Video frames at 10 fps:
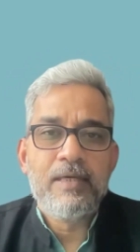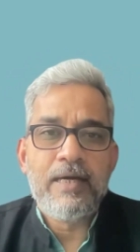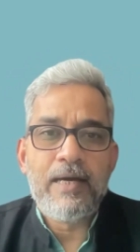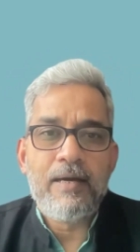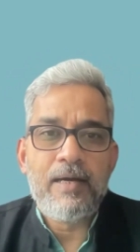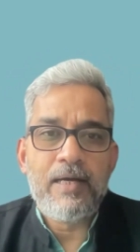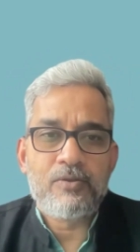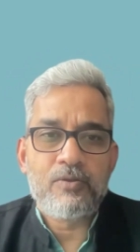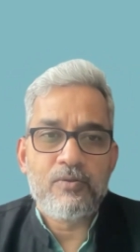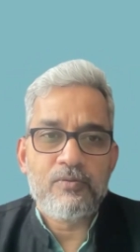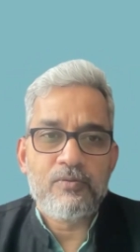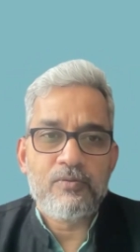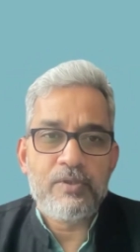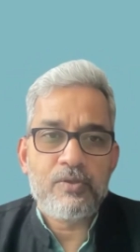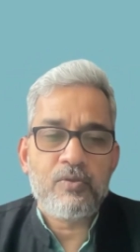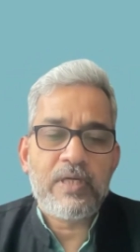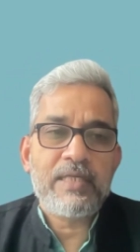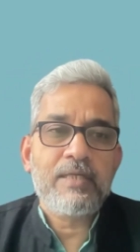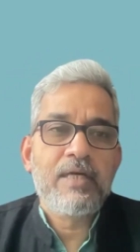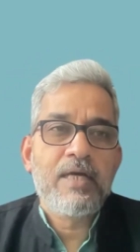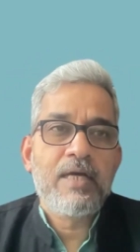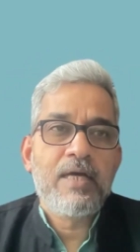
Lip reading: And so I think